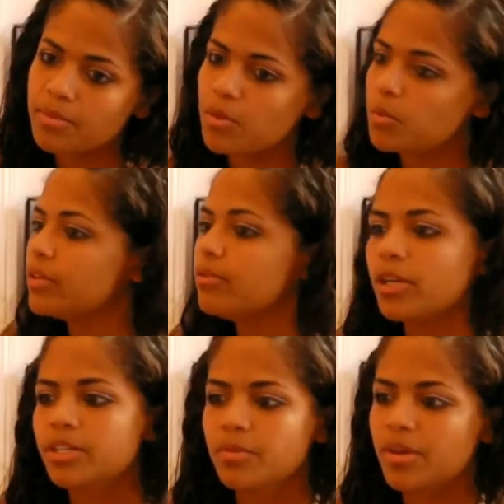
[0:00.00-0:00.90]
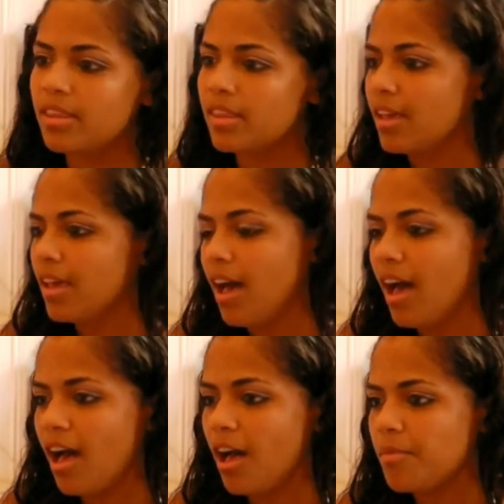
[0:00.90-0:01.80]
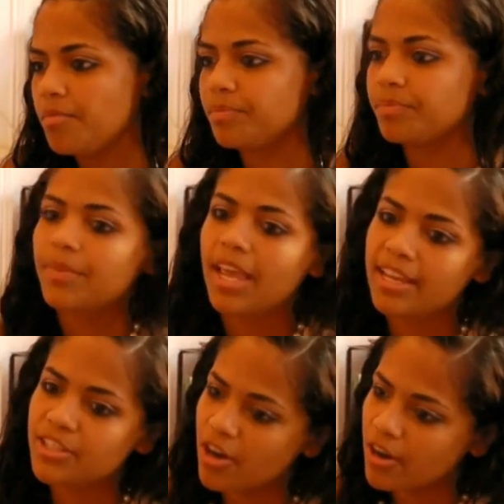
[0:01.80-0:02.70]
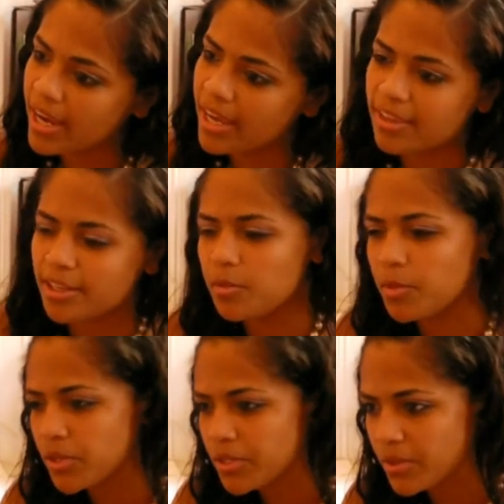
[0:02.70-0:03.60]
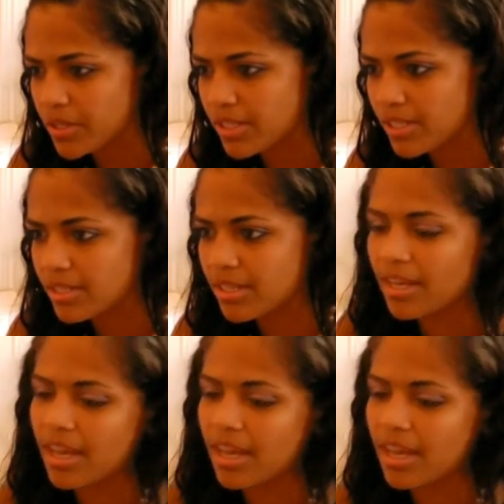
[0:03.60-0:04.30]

So we've worked with HRA, the Human Resources